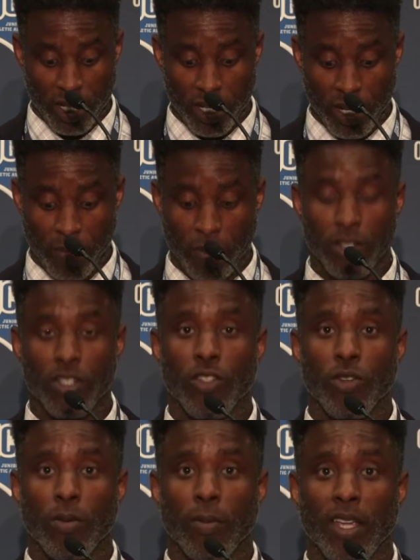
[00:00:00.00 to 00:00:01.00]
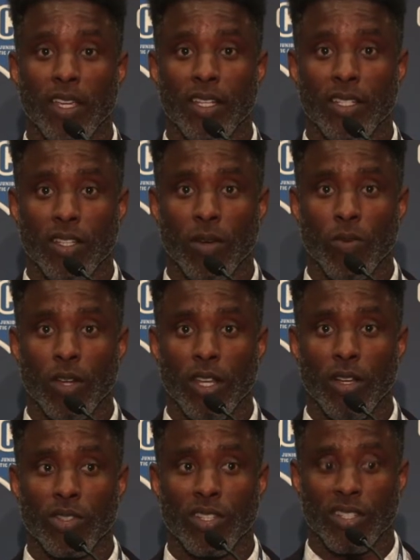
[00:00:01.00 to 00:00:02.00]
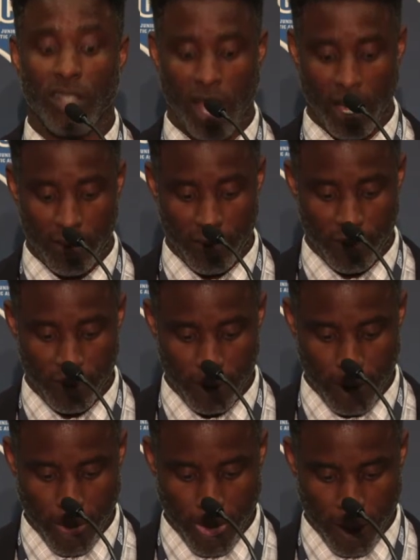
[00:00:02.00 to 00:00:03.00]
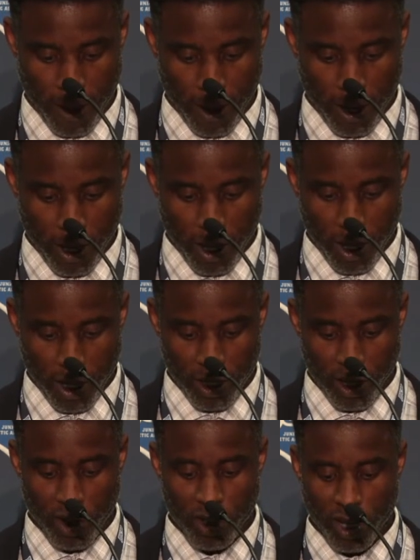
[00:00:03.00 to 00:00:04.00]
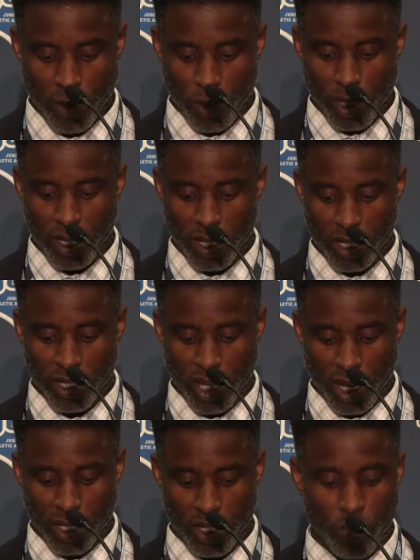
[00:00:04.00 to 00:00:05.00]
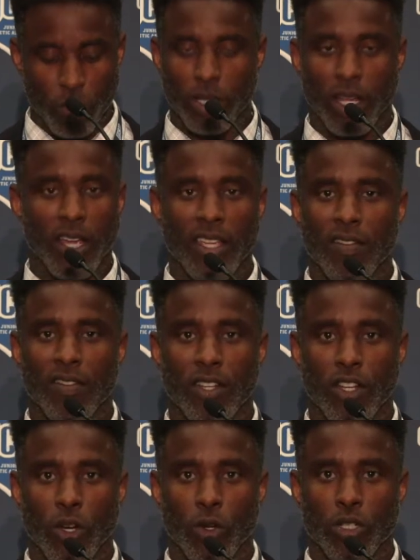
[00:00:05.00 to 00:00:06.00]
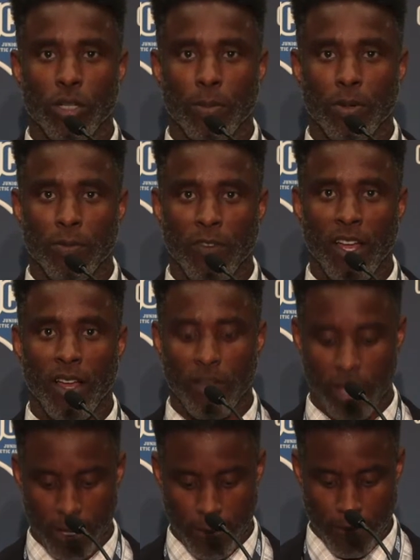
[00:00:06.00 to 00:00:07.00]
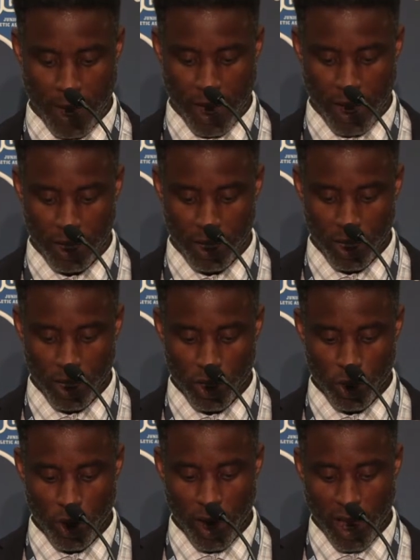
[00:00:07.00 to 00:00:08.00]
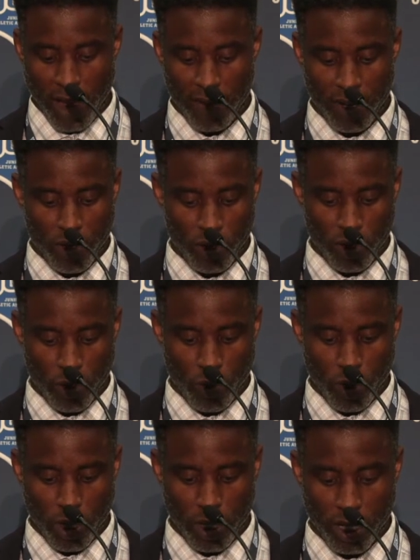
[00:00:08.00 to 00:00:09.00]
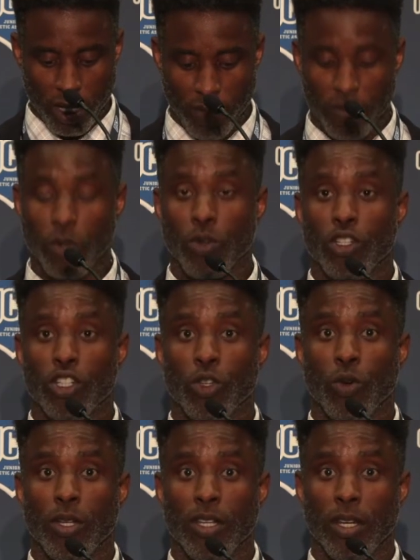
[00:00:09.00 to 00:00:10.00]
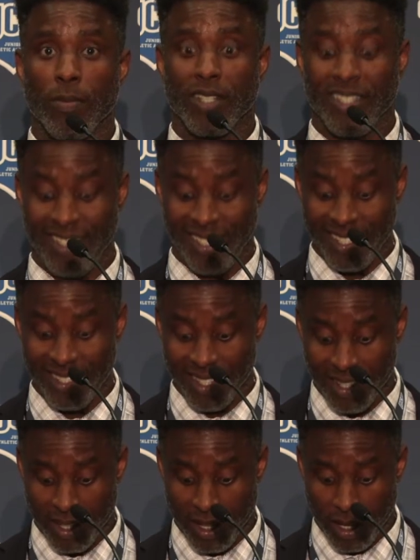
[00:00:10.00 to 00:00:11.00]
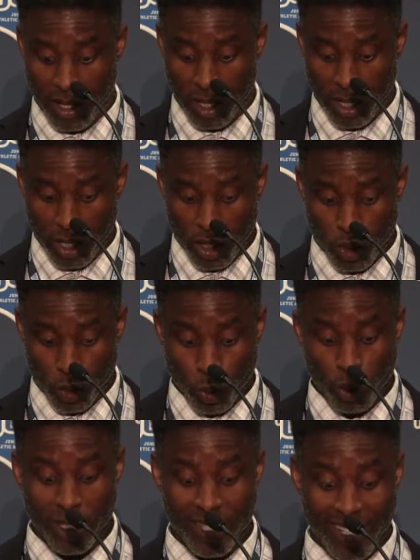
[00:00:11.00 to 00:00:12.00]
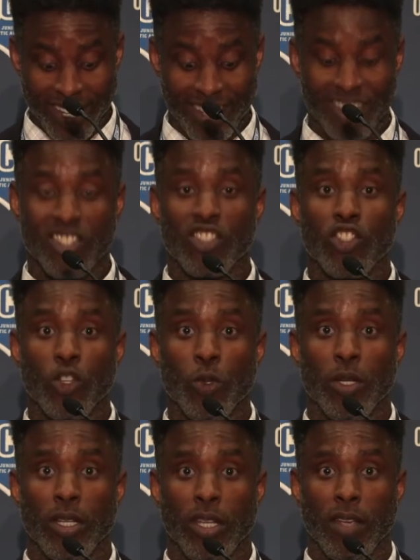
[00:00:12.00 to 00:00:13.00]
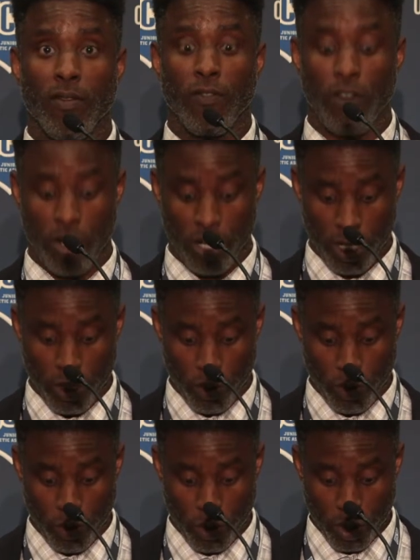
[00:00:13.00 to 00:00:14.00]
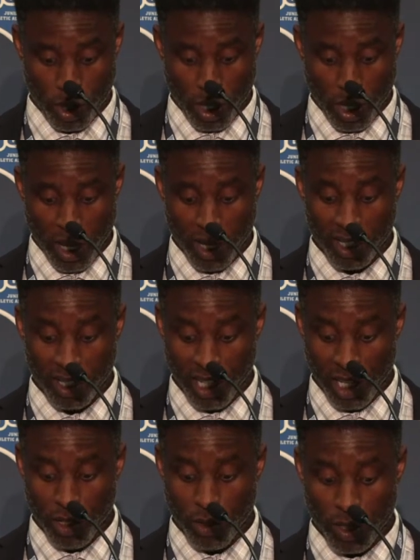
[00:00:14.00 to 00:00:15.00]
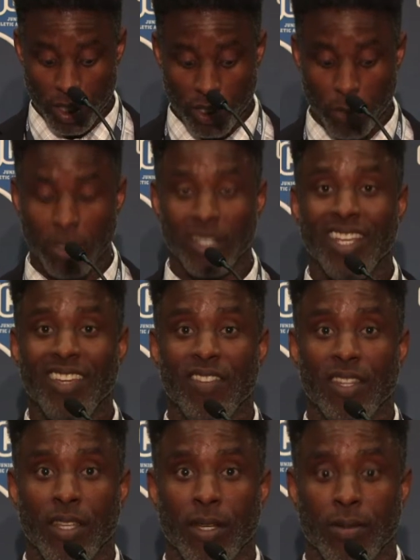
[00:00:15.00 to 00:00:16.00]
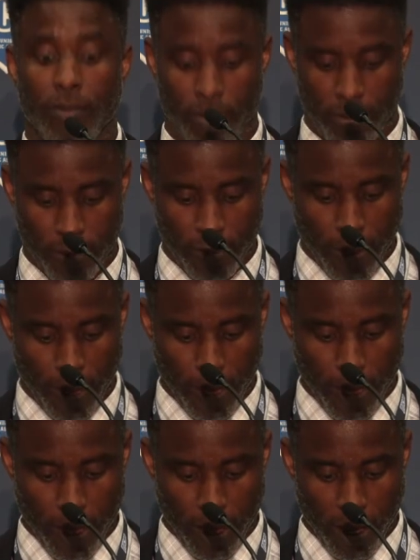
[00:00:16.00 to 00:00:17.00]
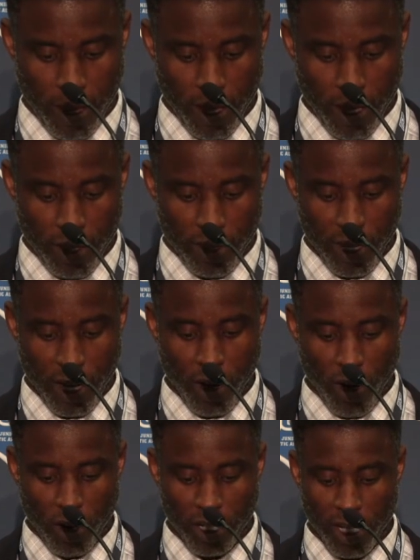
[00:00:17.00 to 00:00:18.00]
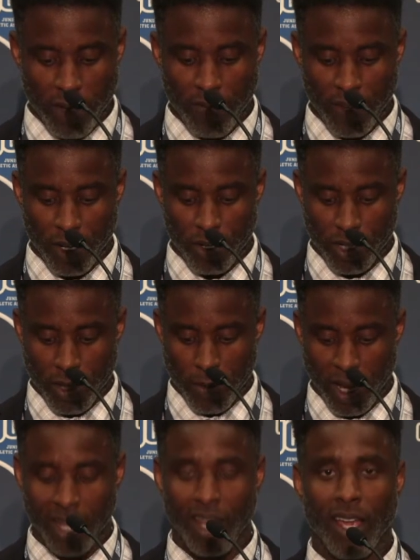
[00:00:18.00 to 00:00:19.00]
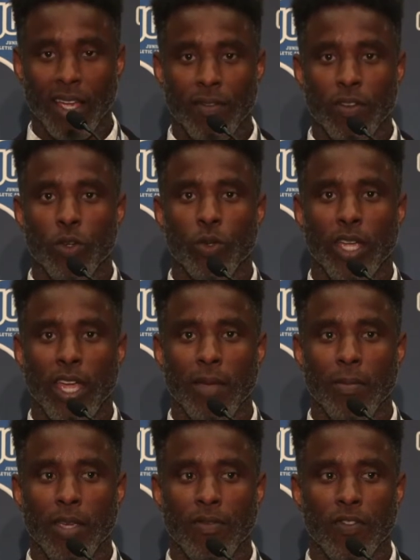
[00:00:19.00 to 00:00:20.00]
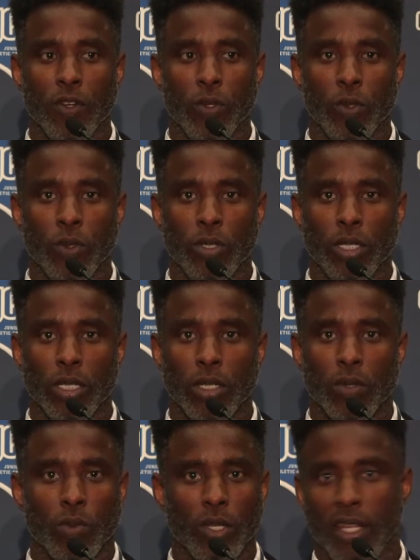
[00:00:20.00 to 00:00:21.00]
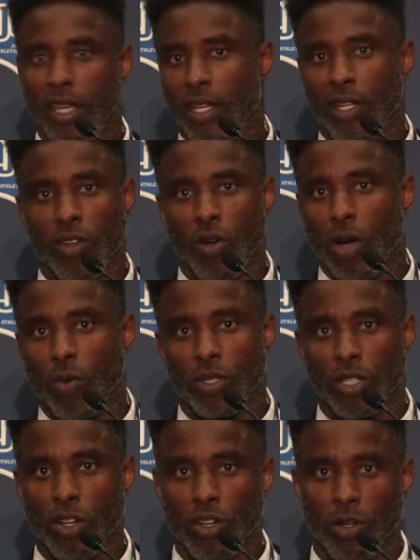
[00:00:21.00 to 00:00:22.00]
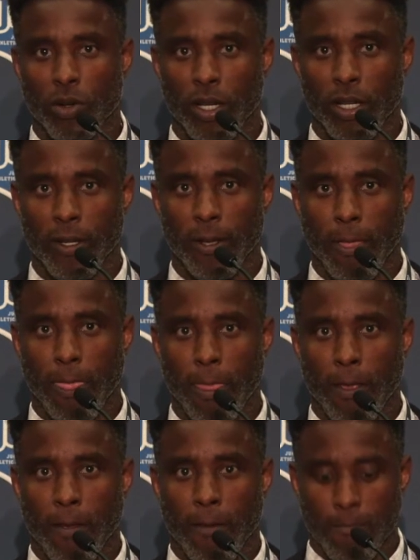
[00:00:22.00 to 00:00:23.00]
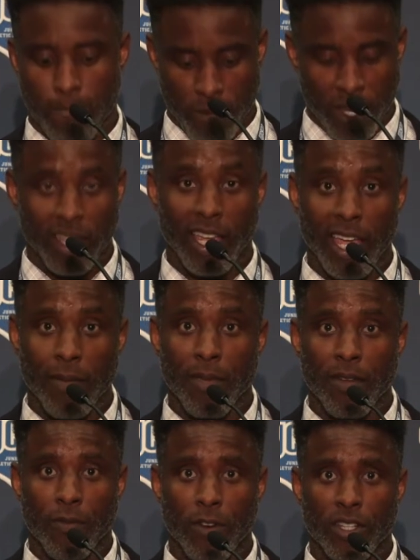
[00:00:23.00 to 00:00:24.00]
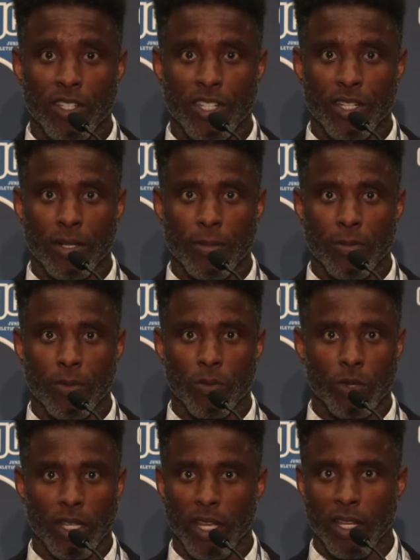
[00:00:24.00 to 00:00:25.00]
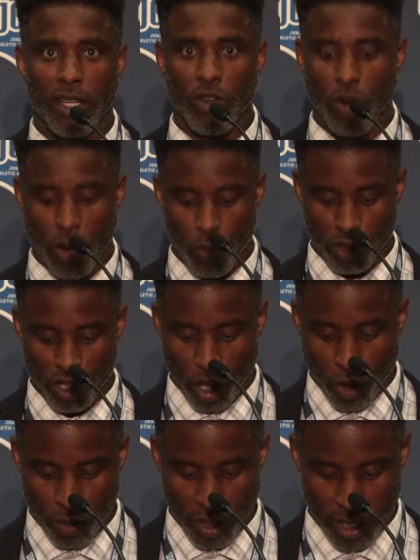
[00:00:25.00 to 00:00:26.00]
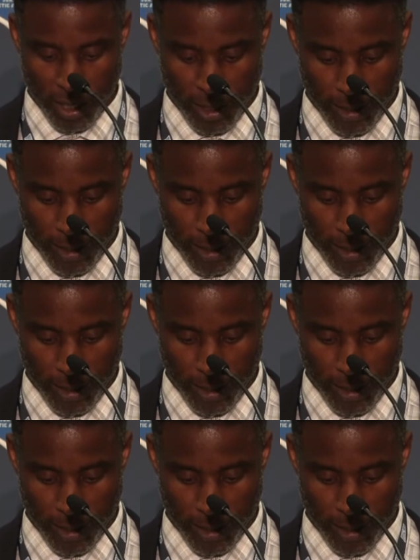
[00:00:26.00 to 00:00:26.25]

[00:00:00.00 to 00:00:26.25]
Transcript: the difference you're making in someone else's life there is a really good chance you will not even know the profound impact you are having on someone if you're showing up consistently, truly seeing the student in front of you, and continuing to believe in them. There are key figures in my life who gave me food when they didn't know I was hungry, gave me friendship when they didn't know I was lonely.